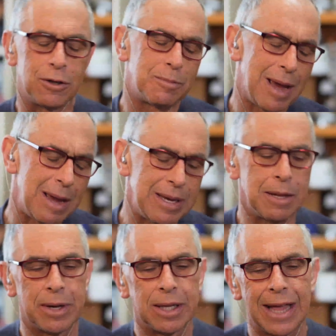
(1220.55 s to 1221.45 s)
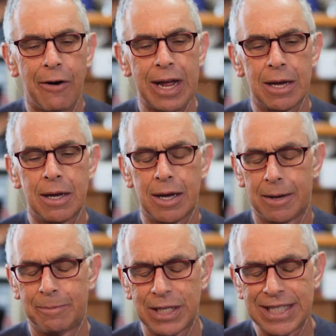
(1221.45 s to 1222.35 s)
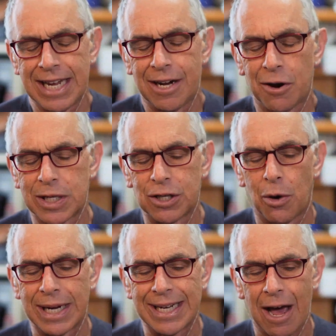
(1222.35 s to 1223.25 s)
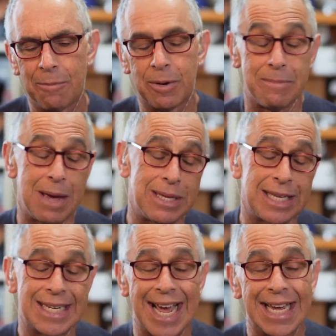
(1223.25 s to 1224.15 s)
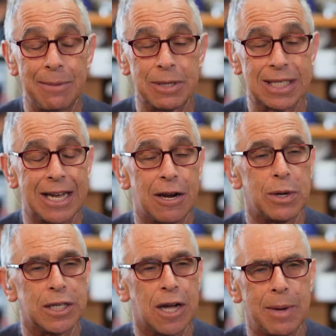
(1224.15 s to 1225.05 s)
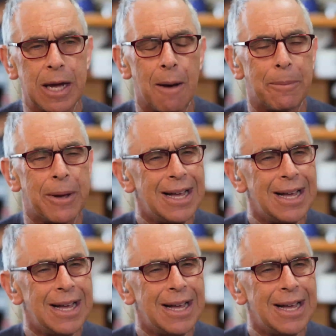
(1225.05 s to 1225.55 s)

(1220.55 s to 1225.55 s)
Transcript: Maybe the malaria uh, mosquito is going down, but maybe the dengue mosquito is coming up.